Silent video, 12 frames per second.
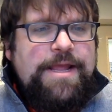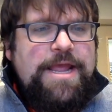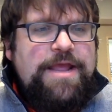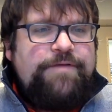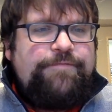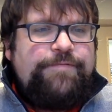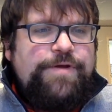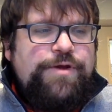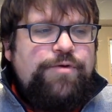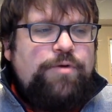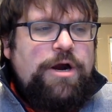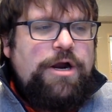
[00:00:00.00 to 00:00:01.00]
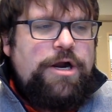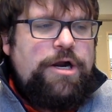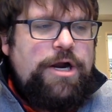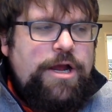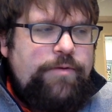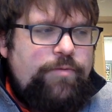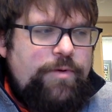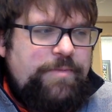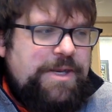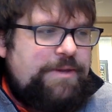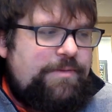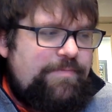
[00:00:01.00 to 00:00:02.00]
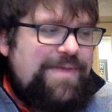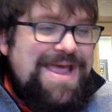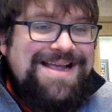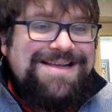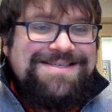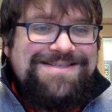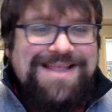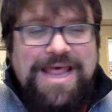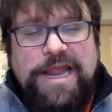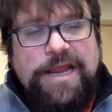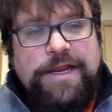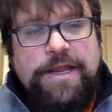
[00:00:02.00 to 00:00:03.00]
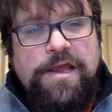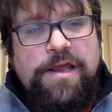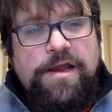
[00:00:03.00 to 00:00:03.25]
if you are a woman, the biggest thing,